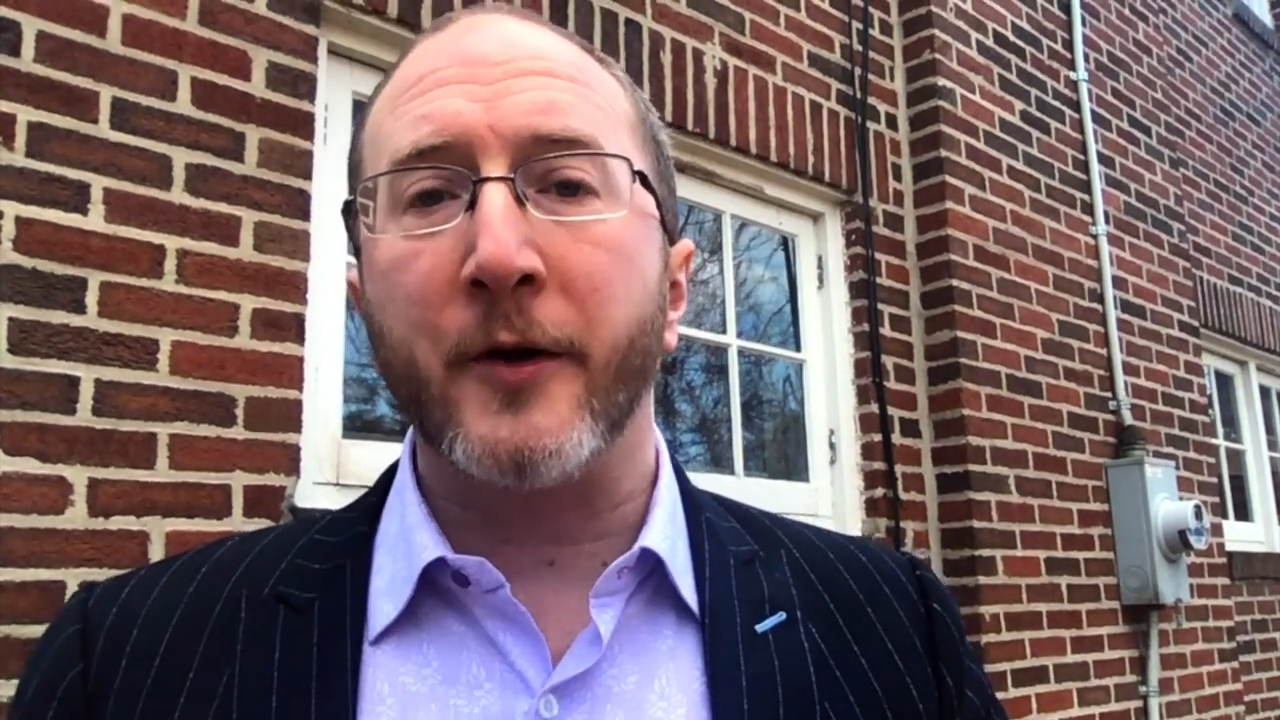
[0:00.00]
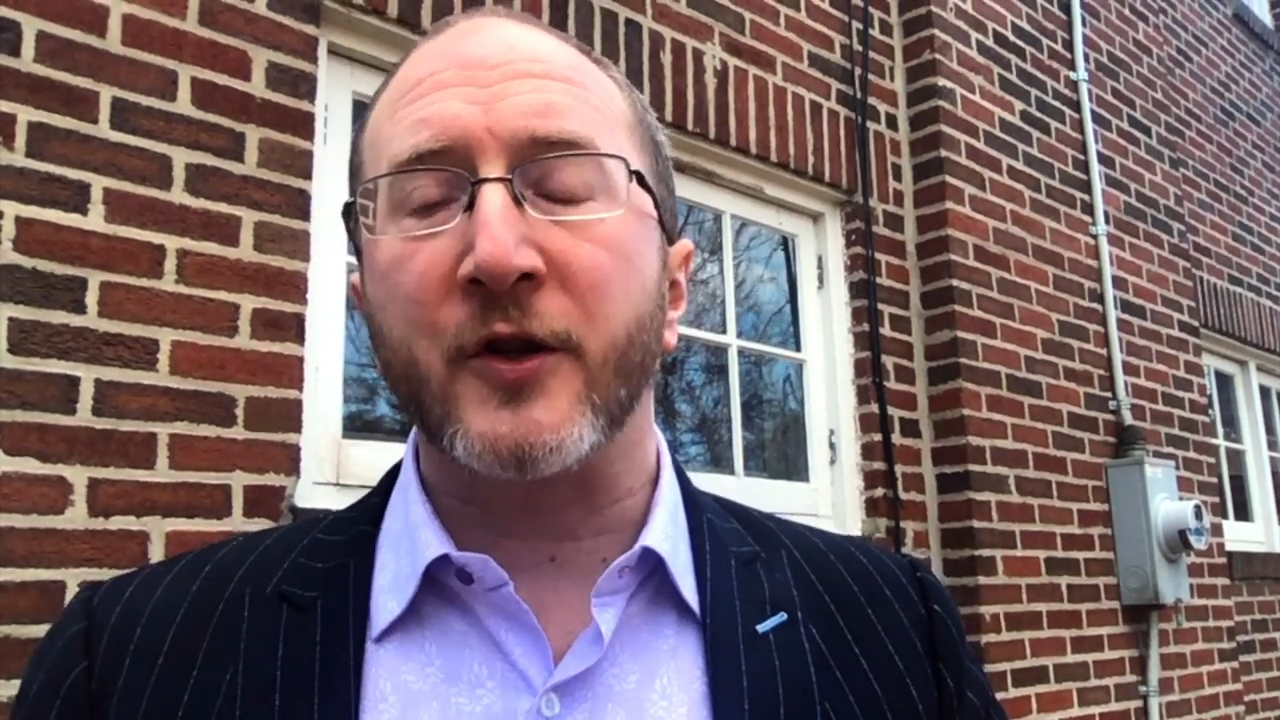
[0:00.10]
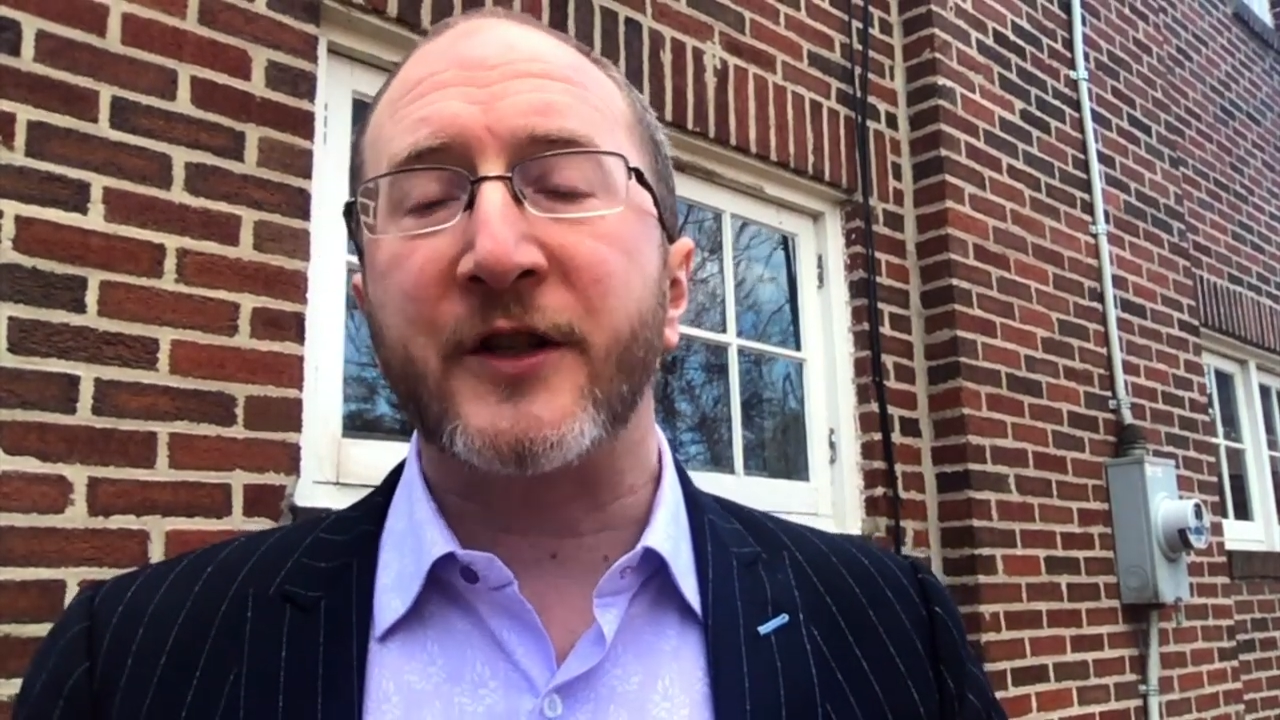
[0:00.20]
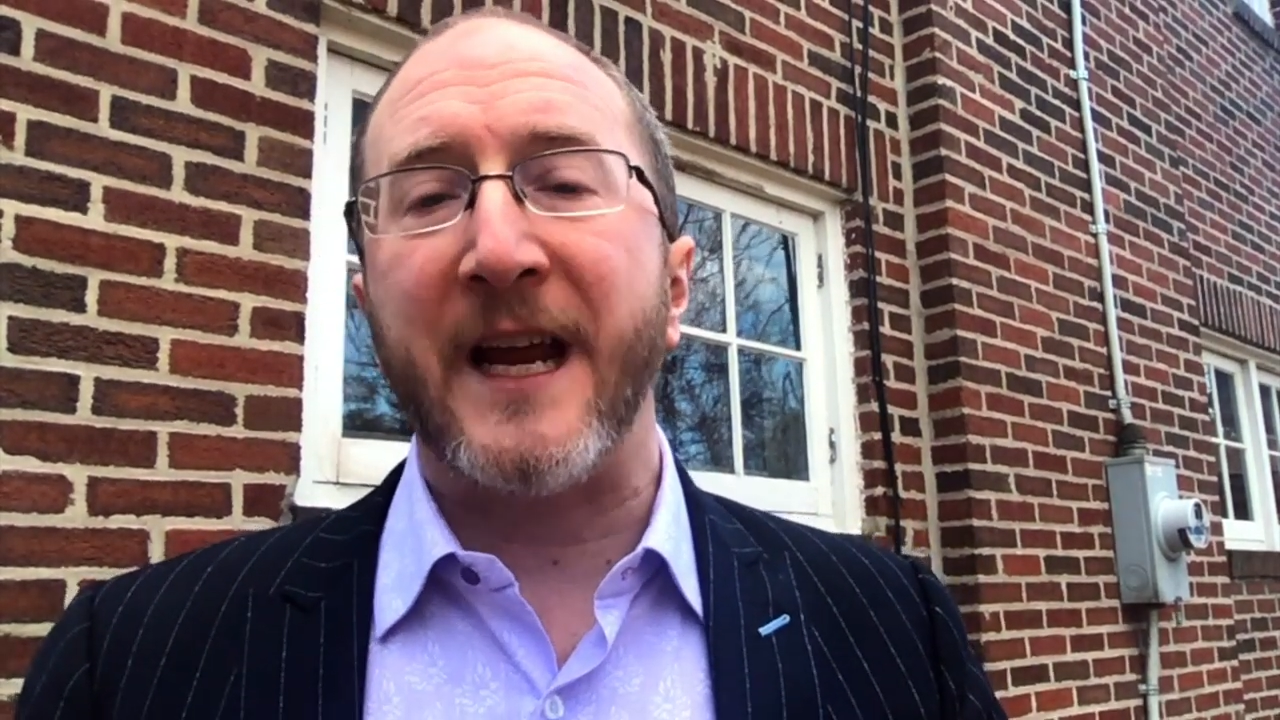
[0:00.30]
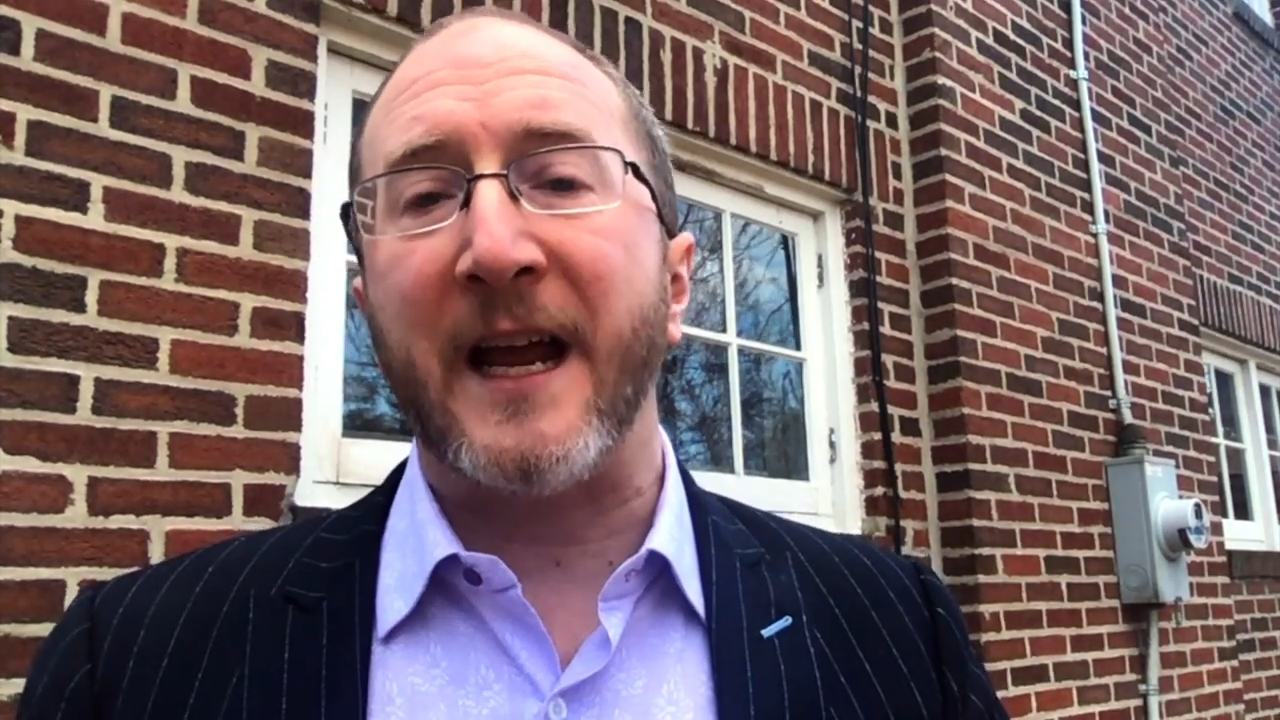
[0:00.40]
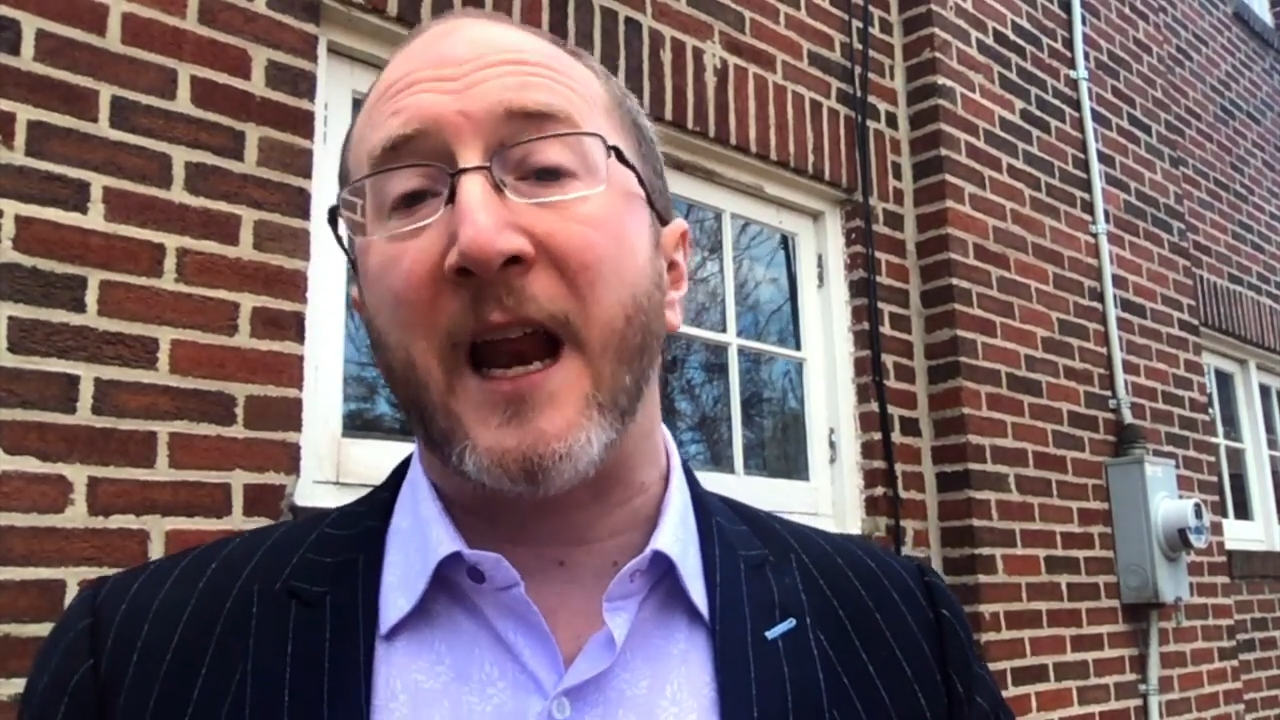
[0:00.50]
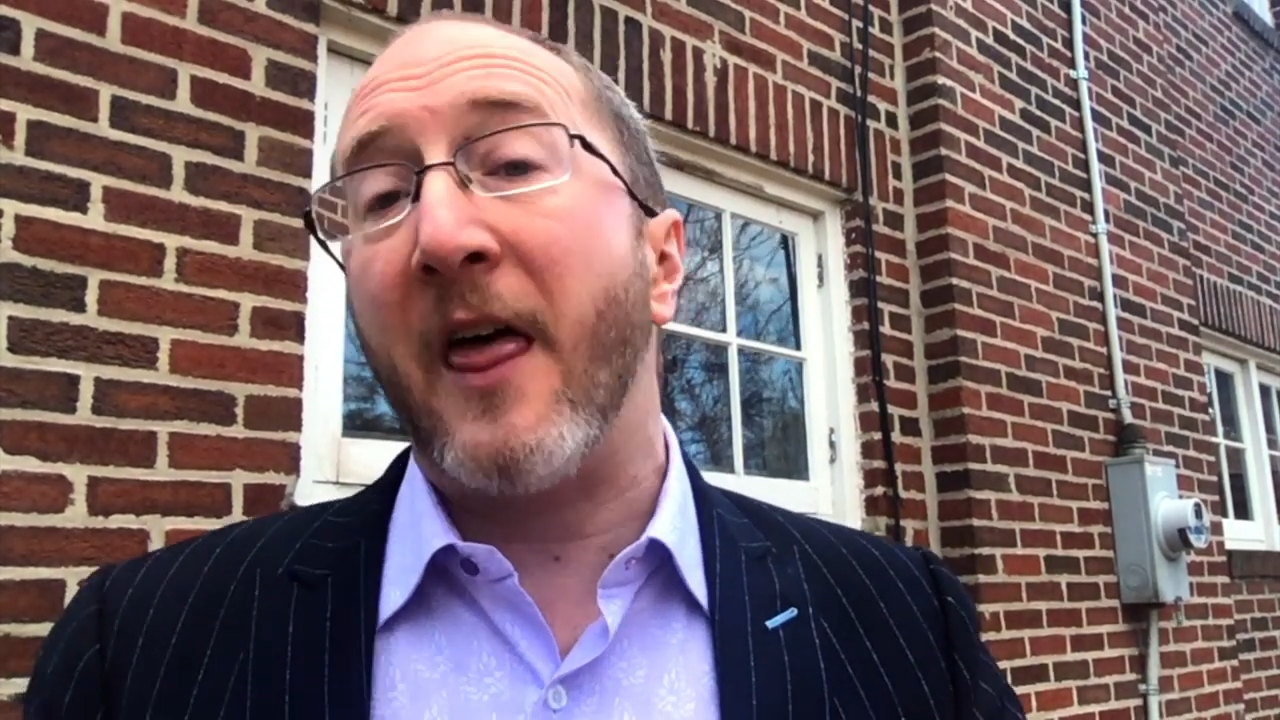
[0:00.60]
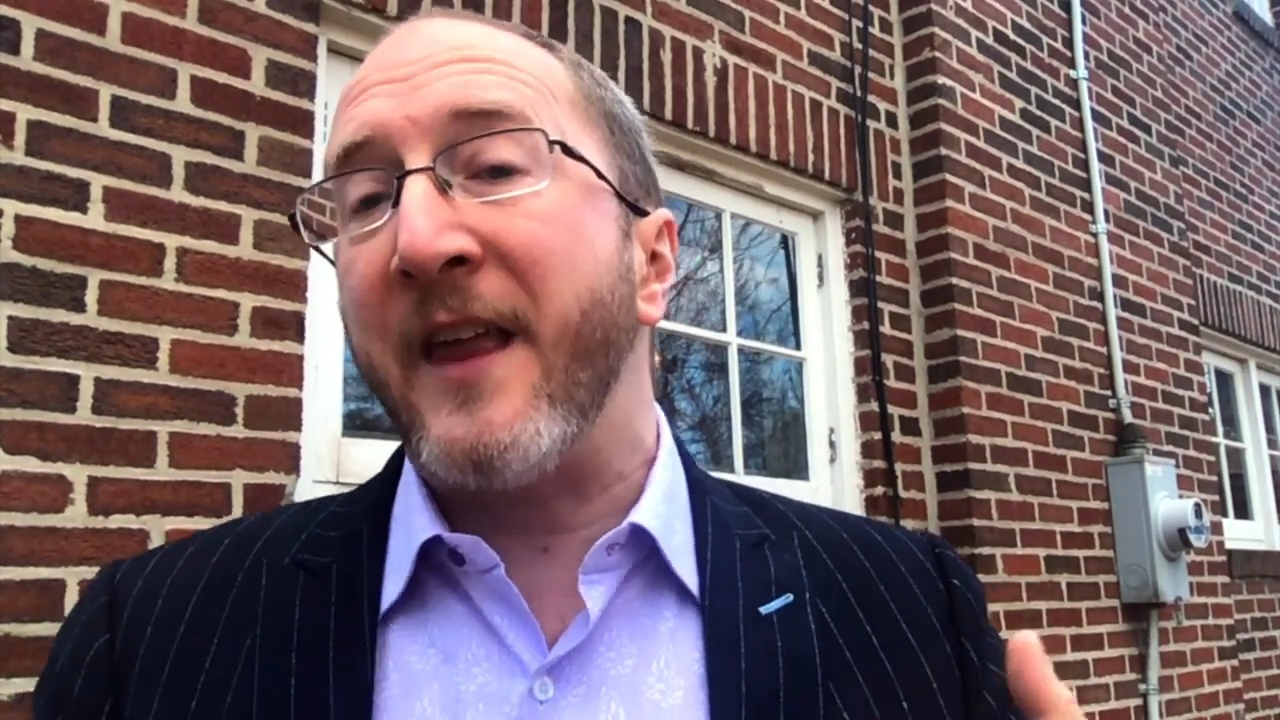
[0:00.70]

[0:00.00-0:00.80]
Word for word: understand